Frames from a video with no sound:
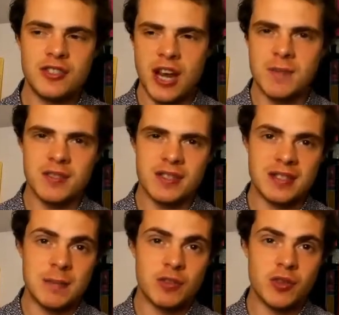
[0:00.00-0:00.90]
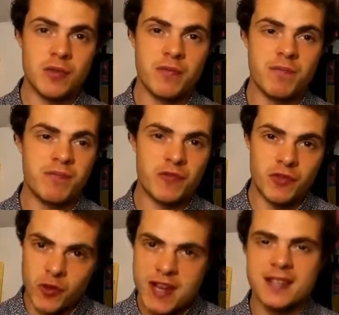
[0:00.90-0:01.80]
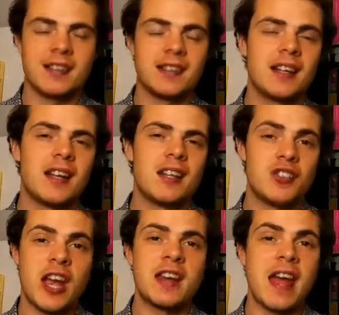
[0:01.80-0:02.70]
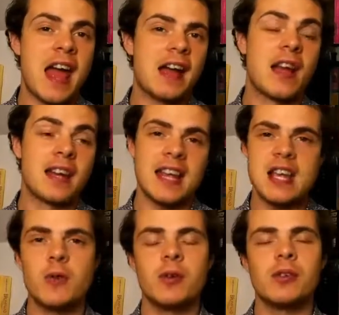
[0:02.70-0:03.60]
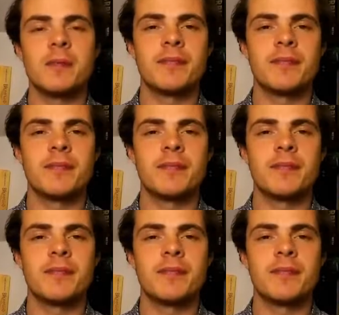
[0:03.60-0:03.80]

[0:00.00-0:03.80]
James seems to treat Jane Eyre like an equal.